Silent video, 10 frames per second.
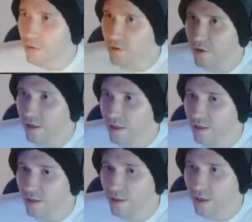
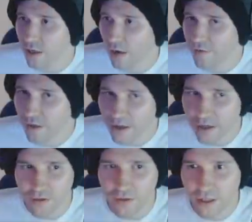Strange. I feel
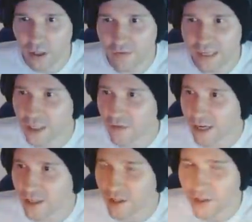like there's a lot of Easter
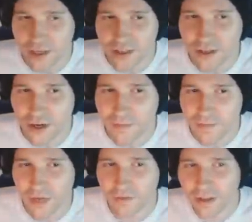eggs to this, you
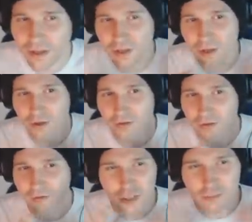know? I feel like
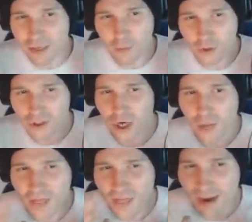if I just played it one
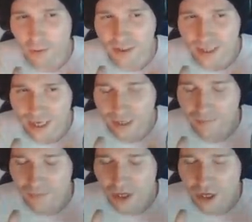time and that was it,
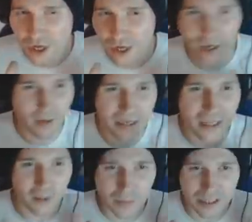I'd be a
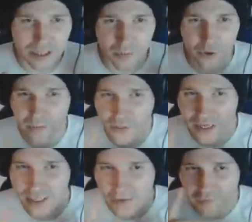little bit disappointed. But
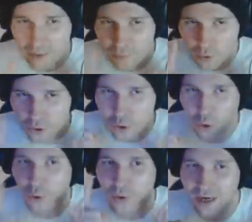there's definitely more
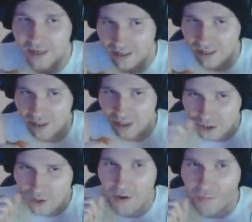to it.
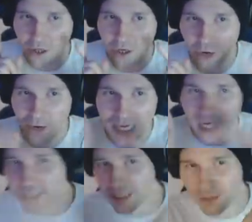So I'm going to go
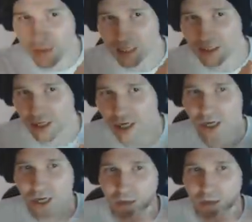against Amanda